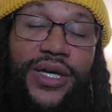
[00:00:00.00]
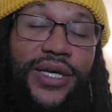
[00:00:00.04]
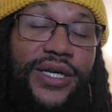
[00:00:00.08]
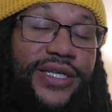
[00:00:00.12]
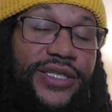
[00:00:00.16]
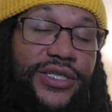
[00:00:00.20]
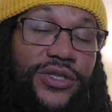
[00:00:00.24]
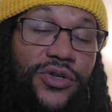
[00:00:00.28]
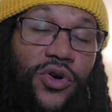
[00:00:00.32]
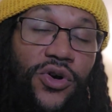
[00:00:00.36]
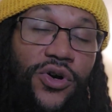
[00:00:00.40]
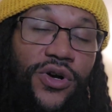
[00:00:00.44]

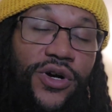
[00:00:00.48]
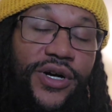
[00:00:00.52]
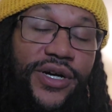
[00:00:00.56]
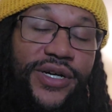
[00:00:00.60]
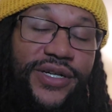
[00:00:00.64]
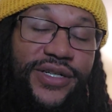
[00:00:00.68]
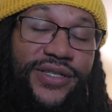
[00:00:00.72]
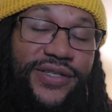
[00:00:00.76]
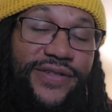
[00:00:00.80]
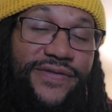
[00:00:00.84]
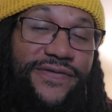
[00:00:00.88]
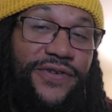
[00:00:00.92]
It's
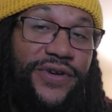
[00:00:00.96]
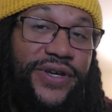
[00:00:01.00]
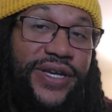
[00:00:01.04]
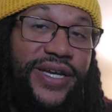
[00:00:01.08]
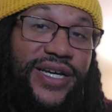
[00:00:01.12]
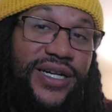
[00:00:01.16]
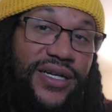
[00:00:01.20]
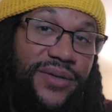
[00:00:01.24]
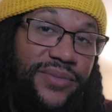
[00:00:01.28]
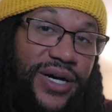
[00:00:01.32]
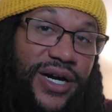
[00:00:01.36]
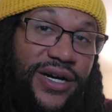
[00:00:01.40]
gone.
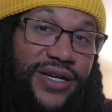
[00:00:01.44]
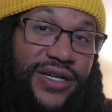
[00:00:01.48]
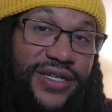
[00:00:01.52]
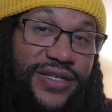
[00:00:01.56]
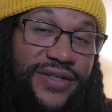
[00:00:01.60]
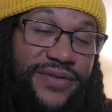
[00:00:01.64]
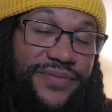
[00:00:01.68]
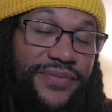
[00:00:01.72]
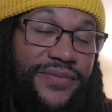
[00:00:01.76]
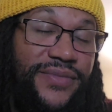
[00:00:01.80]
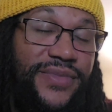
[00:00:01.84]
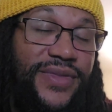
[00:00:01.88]
Forget about
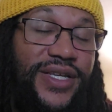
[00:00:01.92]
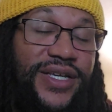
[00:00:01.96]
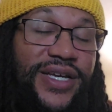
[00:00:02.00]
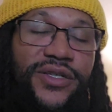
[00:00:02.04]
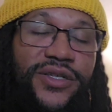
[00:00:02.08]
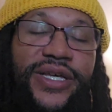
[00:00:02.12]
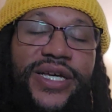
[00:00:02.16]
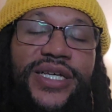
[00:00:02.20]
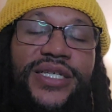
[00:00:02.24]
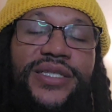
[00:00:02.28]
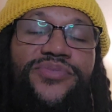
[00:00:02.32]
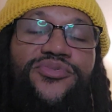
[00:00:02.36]
it.
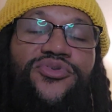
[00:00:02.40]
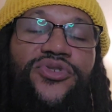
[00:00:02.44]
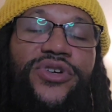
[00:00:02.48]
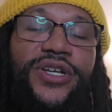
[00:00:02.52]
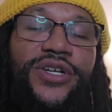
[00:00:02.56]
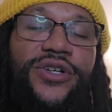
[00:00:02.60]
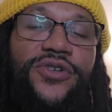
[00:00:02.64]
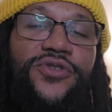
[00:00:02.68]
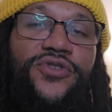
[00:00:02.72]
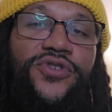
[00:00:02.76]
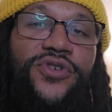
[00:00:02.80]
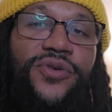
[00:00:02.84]
So that's
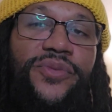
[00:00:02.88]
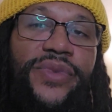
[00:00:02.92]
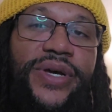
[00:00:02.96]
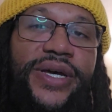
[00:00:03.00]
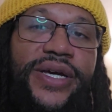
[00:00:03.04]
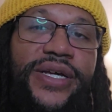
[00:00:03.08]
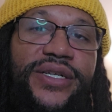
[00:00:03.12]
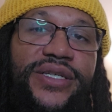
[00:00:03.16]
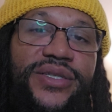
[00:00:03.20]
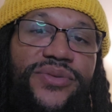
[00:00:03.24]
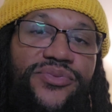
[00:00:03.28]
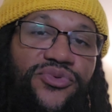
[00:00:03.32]
pretty cool,
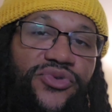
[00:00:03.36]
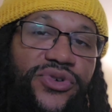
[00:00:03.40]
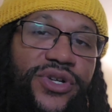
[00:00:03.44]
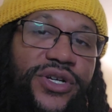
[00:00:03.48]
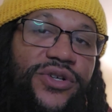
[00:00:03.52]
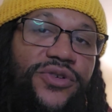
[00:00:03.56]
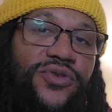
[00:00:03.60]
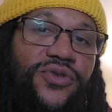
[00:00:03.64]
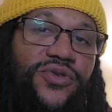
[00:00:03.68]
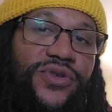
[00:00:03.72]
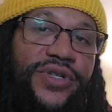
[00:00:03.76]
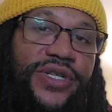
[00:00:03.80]
man. It's a pretty
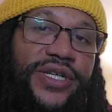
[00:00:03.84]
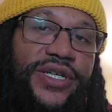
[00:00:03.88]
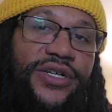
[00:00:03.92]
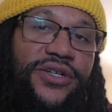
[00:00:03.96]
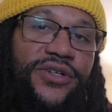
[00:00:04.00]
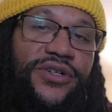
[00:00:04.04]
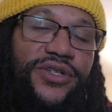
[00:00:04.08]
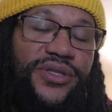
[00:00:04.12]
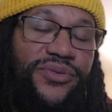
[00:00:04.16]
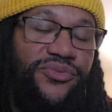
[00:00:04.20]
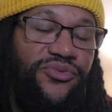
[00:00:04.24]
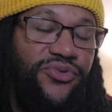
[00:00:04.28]
cool
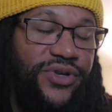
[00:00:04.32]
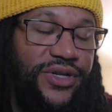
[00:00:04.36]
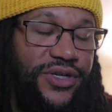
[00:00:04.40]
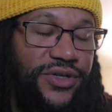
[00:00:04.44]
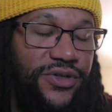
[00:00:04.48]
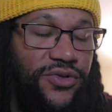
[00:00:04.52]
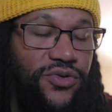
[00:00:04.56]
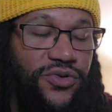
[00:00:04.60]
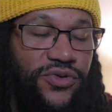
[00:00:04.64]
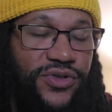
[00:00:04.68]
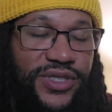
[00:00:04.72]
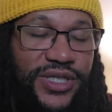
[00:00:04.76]
deal. It's a pretty
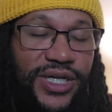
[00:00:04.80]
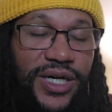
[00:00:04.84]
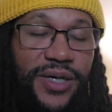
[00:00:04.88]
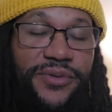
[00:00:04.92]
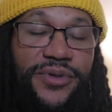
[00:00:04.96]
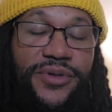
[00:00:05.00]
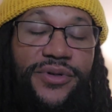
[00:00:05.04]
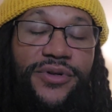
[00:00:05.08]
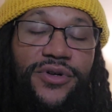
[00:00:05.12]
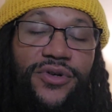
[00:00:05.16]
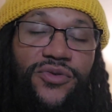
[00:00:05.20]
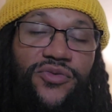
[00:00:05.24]
cool time
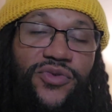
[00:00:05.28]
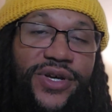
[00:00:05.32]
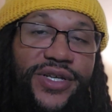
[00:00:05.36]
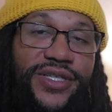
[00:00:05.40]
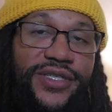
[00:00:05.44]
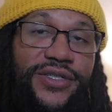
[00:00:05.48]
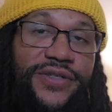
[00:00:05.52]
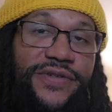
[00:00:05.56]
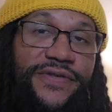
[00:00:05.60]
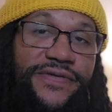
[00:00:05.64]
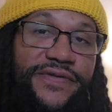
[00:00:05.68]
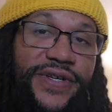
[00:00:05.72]
to be a
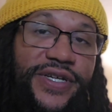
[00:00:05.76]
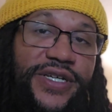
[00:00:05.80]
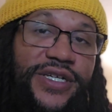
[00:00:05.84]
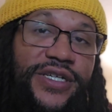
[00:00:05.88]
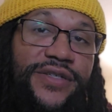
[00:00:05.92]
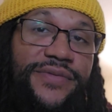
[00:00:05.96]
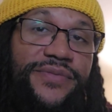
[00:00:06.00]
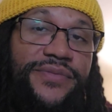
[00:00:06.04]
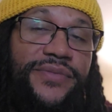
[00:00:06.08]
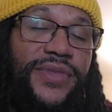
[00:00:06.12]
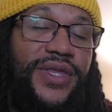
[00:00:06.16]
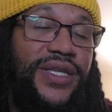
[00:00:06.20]
wrestling
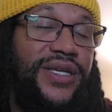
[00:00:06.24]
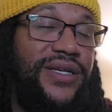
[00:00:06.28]
fan.